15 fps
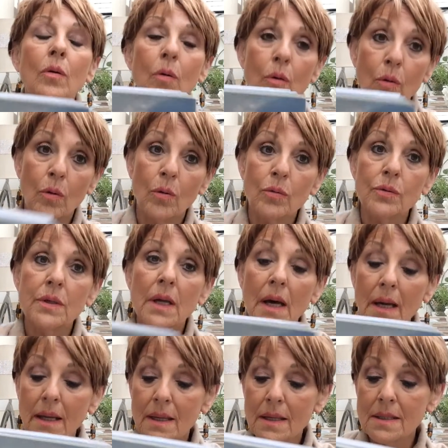all night,
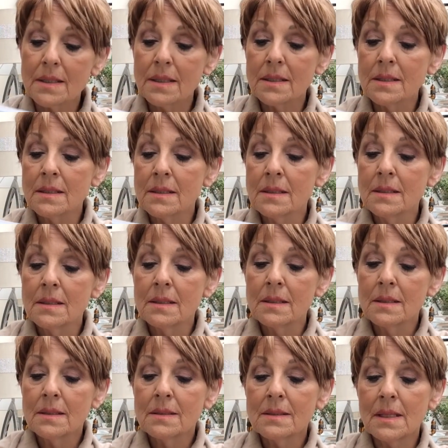
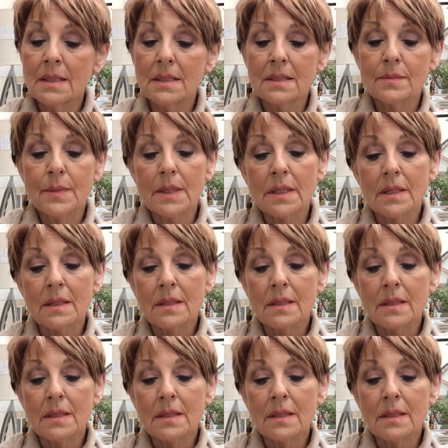said his mother.